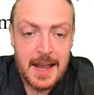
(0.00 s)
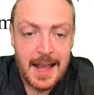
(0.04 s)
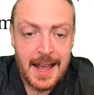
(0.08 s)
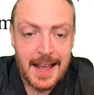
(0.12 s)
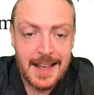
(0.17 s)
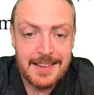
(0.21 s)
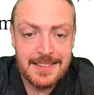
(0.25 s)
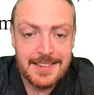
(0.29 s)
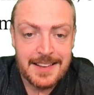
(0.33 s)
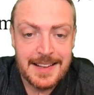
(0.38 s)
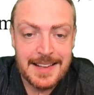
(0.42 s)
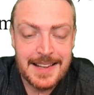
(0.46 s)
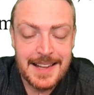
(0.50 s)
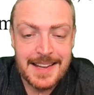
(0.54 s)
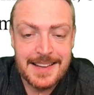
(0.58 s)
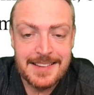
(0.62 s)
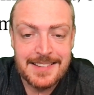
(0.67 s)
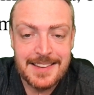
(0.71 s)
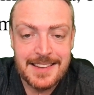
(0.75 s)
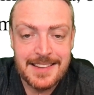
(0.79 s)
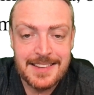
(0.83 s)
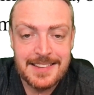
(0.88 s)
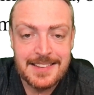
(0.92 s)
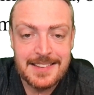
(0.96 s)
Its
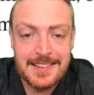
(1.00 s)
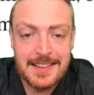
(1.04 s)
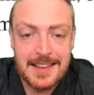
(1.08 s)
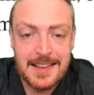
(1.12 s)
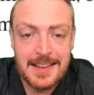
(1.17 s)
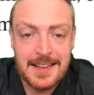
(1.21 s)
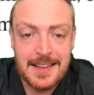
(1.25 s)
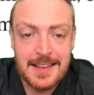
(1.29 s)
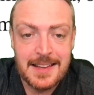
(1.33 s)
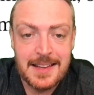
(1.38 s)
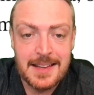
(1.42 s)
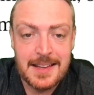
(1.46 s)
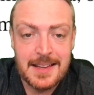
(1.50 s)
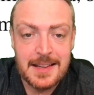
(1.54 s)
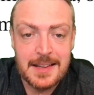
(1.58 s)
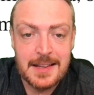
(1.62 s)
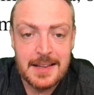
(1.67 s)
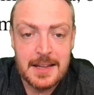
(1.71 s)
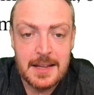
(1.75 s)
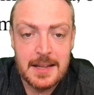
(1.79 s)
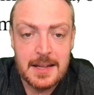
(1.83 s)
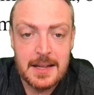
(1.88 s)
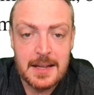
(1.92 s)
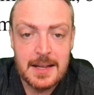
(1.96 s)
latest
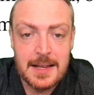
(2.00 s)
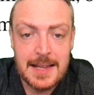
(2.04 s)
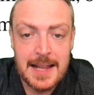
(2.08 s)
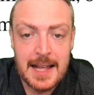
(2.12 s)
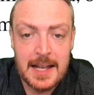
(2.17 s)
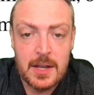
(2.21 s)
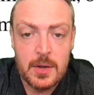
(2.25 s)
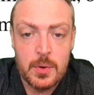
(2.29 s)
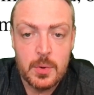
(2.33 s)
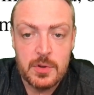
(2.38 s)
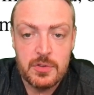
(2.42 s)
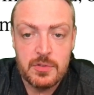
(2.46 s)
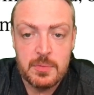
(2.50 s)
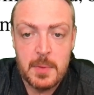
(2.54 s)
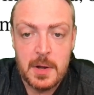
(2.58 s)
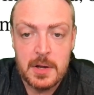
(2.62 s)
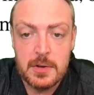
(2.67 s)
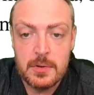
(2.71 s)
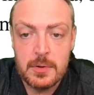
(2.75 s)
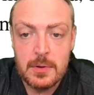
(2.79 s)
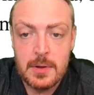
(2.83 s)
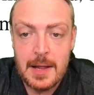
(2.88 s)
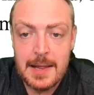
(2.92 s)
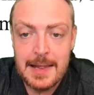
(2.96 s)
language
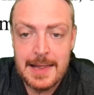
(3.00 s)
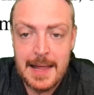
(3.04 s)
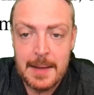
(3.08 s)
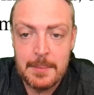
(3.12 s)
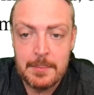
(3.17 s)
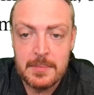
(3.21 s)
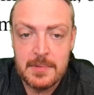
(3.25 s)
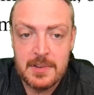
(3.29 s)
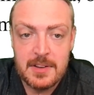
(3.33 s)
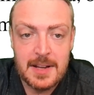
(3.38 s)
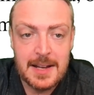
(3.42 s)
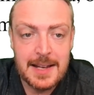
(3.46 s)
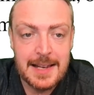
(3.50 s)
model, LaMDA,